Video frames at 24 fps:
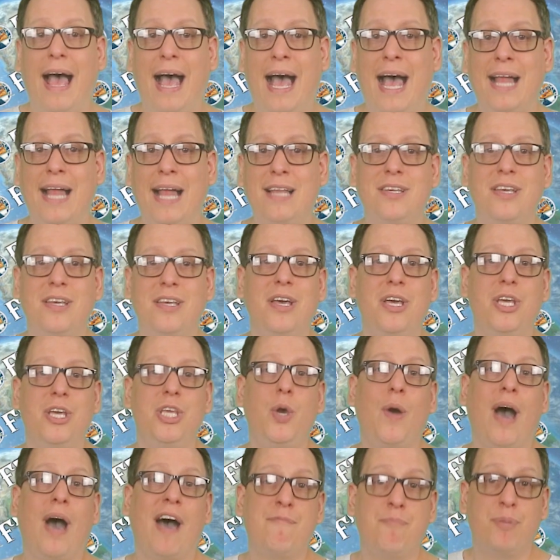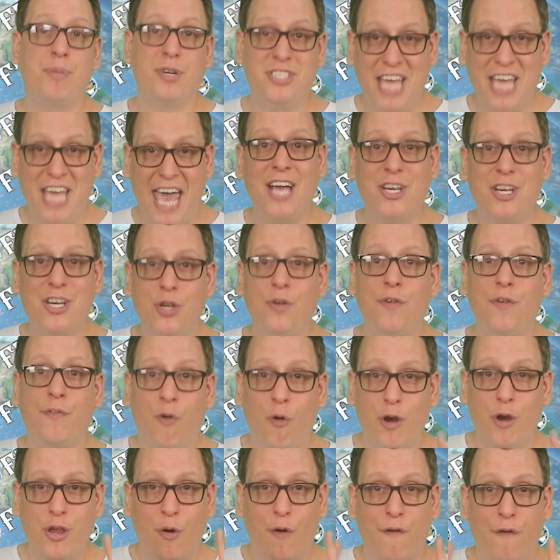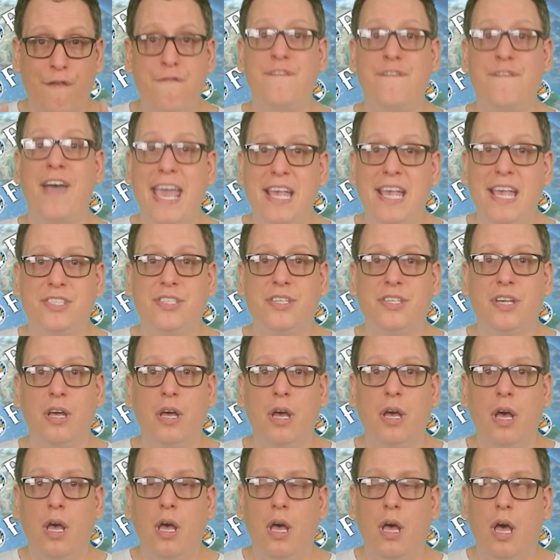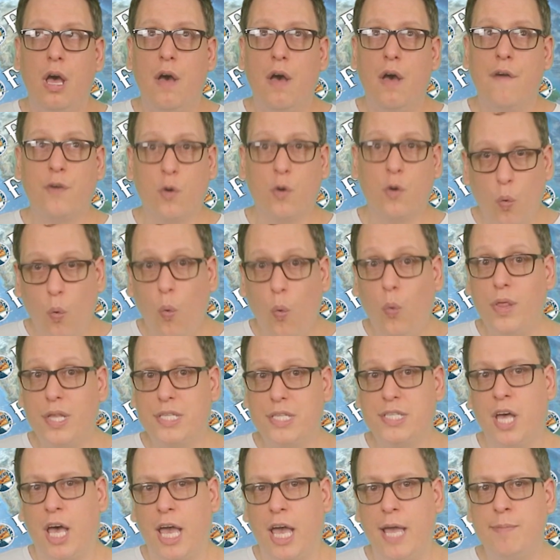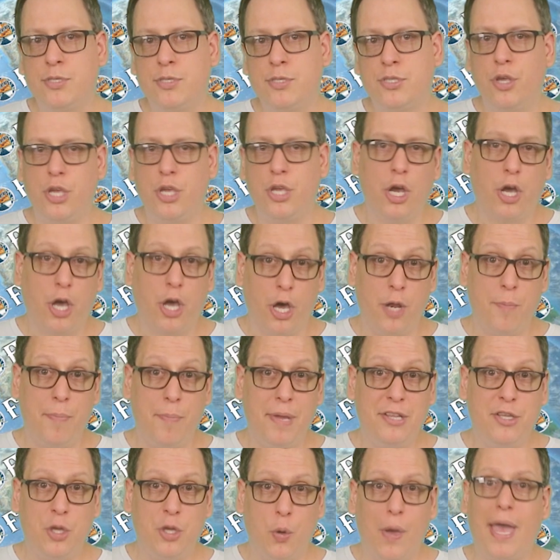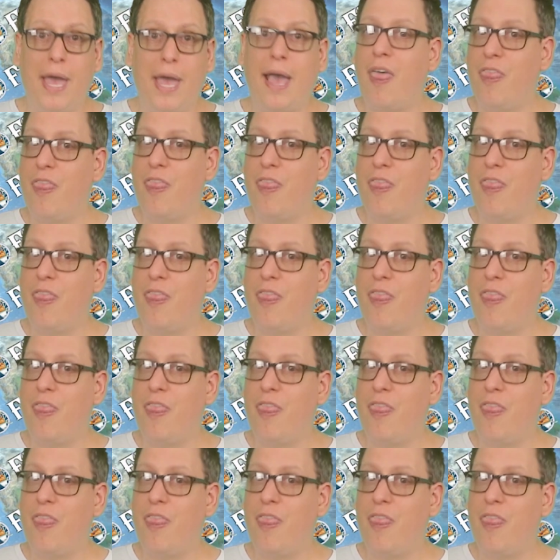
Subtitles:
and you have protection for your face for all the times that you're going to be doing